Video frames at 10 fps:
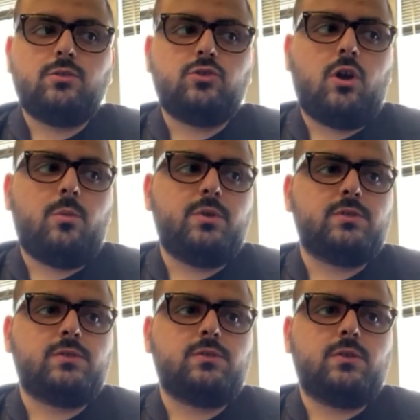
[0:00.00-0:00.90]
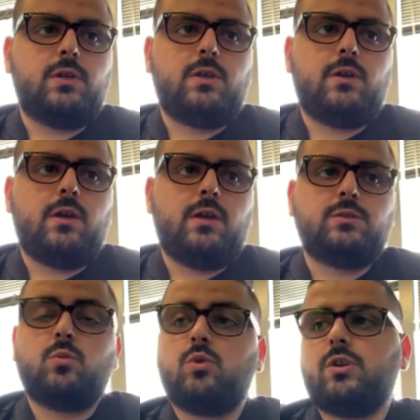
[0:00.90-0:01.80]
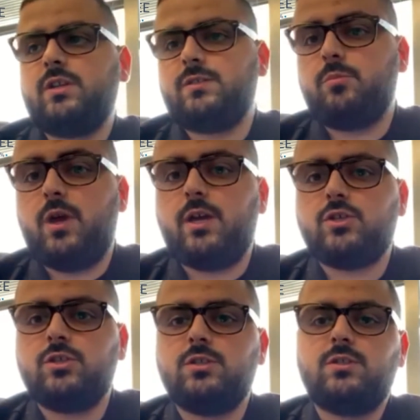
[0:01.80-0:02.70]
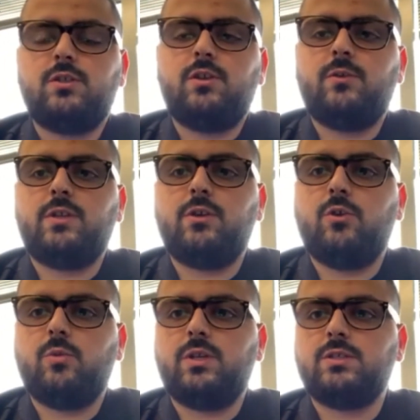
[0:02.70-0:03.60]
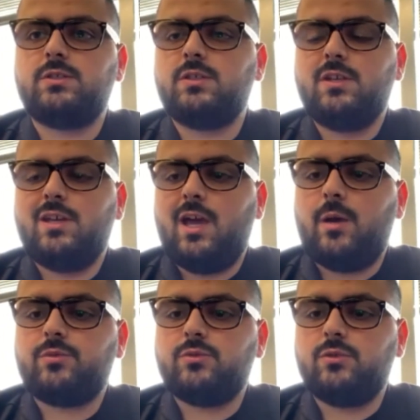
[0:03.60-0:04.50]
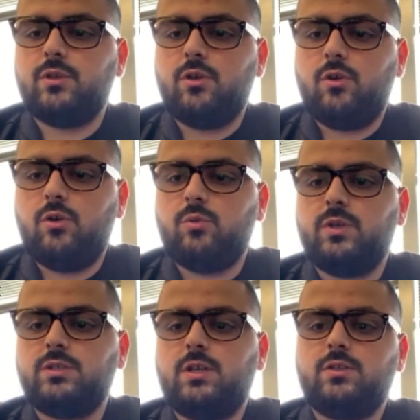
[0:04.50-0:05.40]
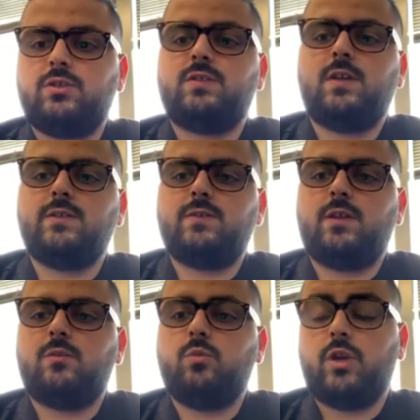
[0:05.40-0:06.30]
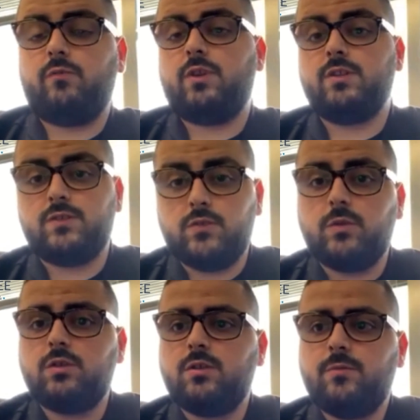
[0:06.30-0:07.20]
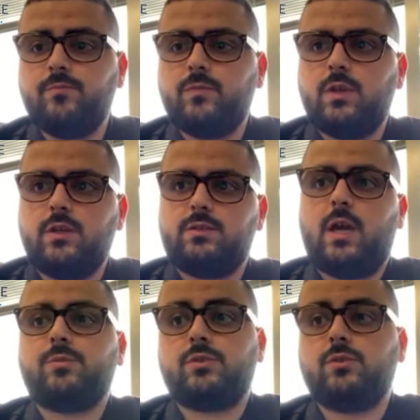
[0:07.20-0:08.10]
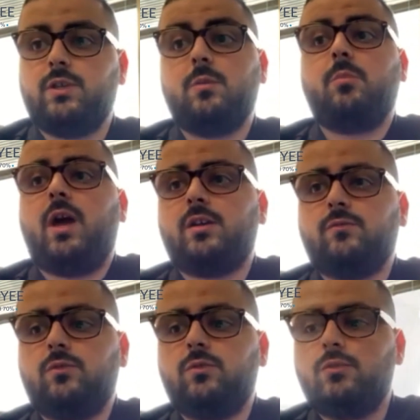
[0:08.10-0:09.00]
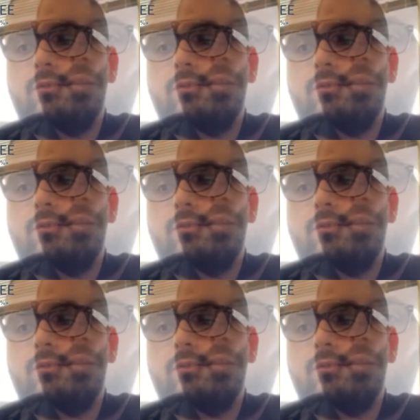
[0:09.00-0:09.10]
job as a work, as a passion, you know, and he always, absolutely always understands that whatever he's doing is absolutely impactful.